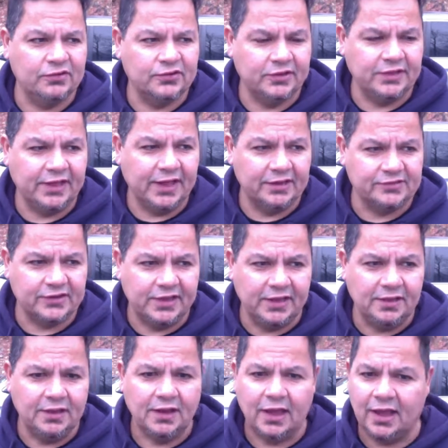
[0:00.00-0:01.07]
the essay
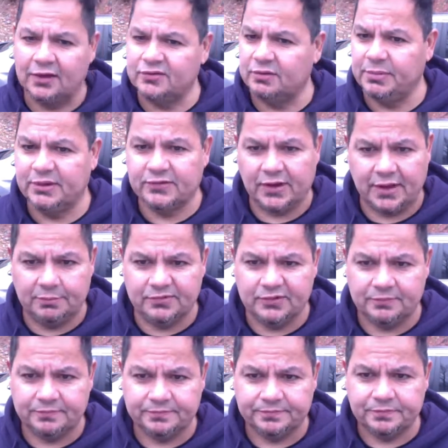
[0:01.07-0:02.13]
has to be typed.
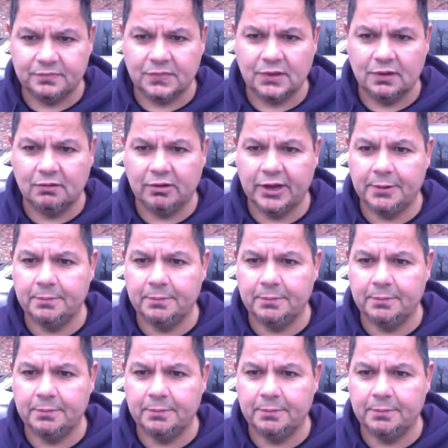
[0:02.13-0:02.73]
All right.